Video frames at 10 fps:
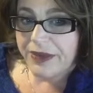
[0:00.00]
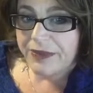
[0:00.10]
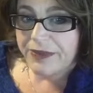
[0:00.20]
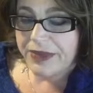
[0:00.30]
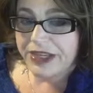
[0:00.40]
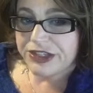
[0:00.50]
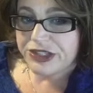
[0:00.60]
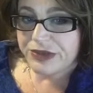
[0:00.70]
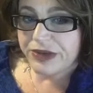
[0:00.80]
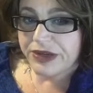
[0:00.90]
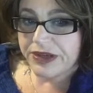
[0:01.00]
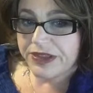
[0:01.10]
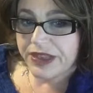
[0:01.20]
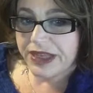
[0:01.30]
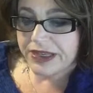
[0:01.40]
make sure
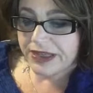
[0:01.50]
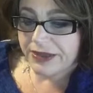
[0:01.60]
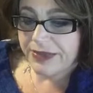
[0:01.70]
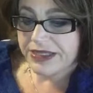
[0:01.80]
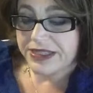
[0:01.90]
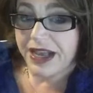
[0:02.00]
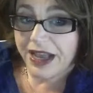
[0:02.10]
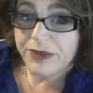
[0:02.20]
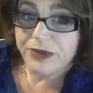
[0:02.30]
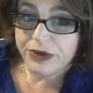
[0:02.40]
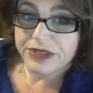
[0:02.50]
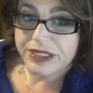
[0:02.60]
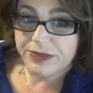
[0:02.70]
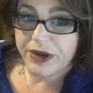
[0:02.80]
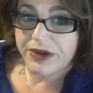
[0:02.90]
that it's a high
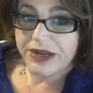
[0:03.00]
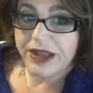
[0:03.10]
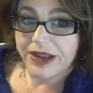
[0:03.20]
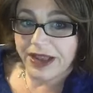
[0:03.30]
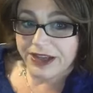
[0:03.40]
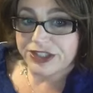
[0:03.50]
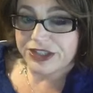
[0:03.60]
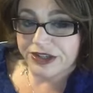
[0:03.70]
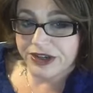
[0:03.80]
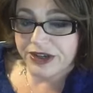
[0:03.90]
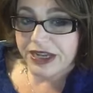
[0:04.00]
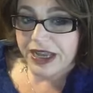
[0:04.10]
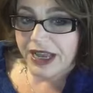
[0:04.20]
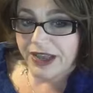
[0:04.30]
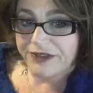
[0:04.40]
protein bar, not a high sugar,
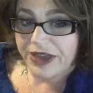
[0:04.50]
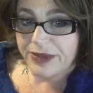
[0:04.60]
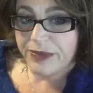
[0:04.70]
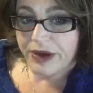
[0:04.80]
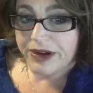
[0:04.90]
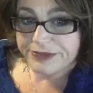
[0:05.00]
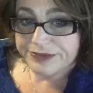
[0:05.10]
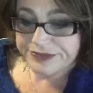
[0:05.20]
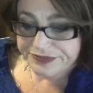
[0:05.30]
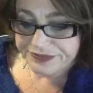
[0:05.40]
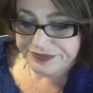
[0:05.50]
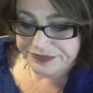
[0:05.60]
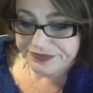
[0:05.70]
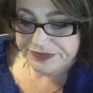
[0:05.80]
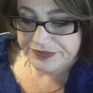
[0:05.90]
high fat bar.
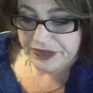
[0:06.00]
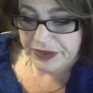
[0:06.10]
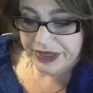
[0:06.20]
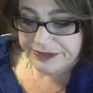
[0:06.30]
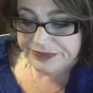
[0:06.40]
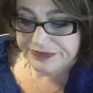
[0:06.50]
Okay.